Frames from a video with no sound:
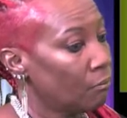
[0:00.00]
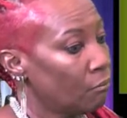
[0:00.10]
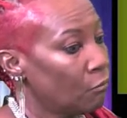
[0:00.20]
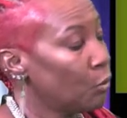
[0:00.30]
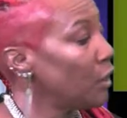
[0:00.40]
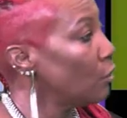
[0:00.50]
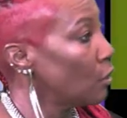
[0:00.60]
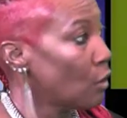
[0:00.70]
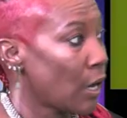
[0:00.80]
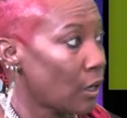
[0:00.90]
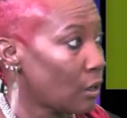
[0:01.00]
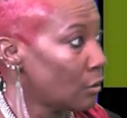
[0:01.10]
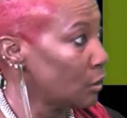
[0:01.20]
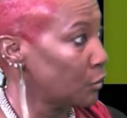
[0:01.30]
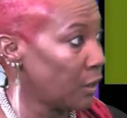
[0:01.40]
We don't know how
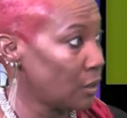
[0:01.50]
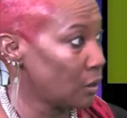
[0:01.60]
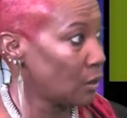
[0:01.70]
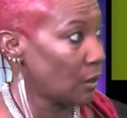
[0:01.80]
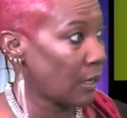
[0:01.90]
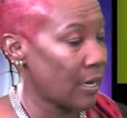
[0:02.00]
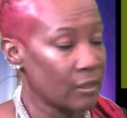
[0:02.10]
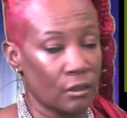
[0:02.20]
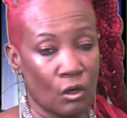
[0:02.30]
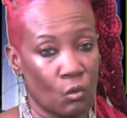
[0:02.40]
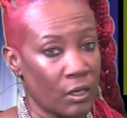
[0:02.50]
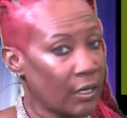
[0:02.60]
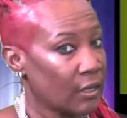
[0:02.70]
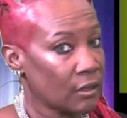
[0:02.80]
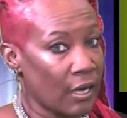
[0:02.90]
long this rate is going to last. No one
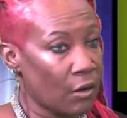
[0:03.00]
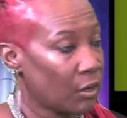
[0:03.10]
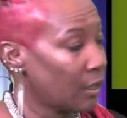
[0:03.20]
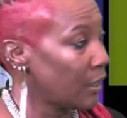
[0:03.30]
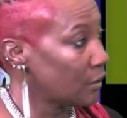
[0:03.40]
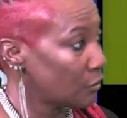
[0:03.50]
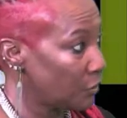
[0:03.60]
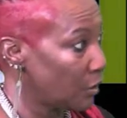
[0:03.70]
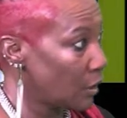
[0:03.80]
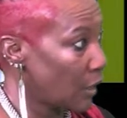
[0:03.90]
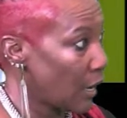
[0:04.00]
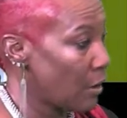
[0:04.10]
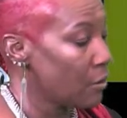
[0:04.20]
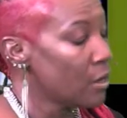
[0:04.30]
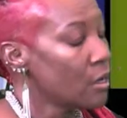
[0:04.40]
has an hourglass to figure that
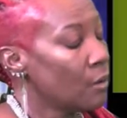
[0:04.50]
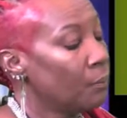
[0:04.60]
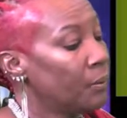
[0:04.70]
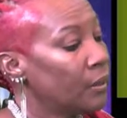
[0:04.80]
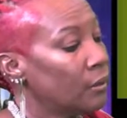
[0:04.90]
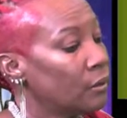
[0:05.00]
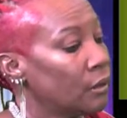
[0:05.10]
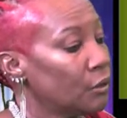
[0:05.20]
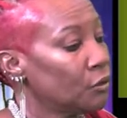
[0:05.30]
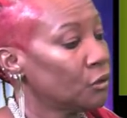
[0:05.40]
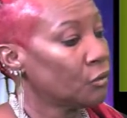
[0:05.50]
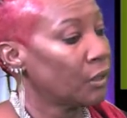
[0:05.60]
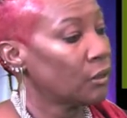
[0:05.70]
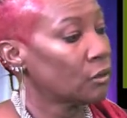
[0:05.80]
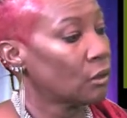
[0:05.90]
out. But the interest
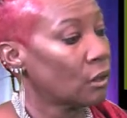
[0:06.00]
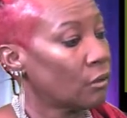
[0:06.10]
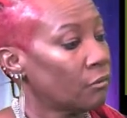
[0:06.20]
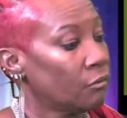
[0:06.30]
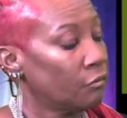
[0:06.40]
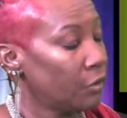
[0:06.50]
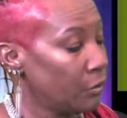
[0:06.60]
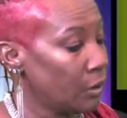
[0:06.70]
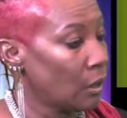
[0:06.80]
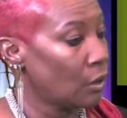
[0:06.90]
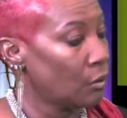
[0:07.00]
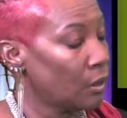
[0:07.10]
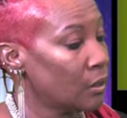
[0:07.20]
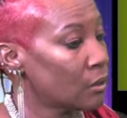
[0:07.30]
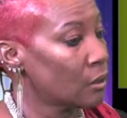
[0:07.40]
rates are very low.
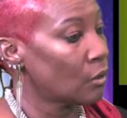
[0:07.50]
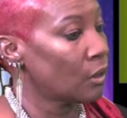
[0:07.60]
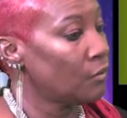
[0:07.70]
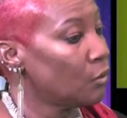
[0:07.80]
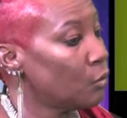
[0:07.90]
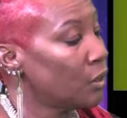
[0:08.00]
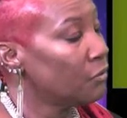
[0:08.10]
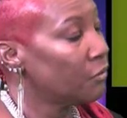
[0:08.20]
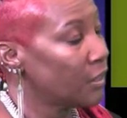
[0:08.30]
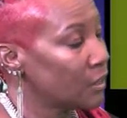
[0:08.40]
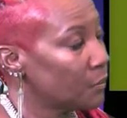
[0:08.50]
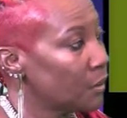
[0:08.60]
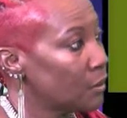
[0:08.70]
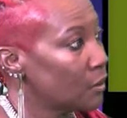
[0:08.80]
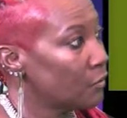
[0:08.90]
And so even with
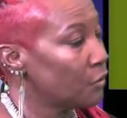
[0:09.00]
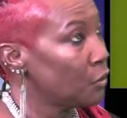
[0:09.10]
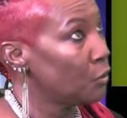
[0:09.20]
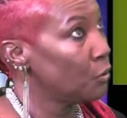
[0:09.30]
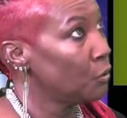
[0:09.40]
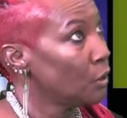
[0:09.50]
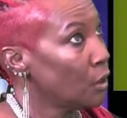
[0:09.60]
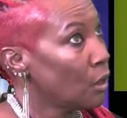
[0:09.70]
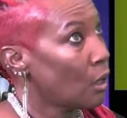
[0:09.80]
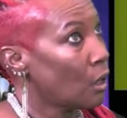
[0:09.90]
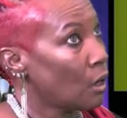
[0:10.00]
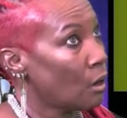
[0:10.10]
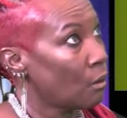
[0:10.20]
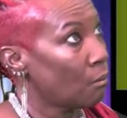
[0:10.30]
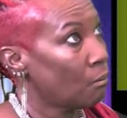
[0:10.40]
investments, if you
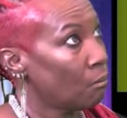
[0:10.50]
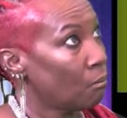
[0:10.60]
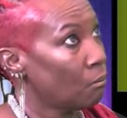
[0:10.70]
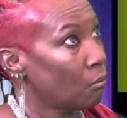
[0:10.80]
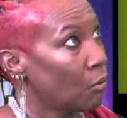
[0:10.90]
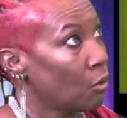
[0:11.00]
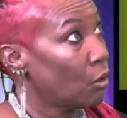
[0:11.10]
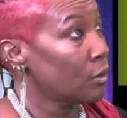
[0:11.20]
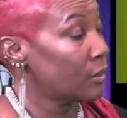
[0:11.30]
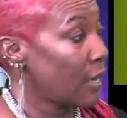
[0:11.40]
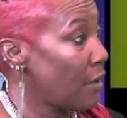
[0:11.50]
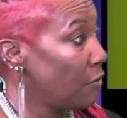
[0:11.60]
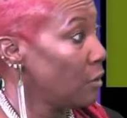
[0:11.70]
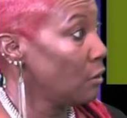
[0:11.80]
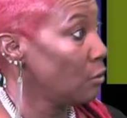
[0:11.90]
are
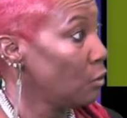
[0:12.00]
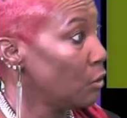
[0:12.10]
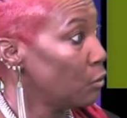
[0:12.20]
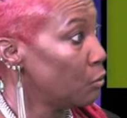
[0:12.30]
savvy with,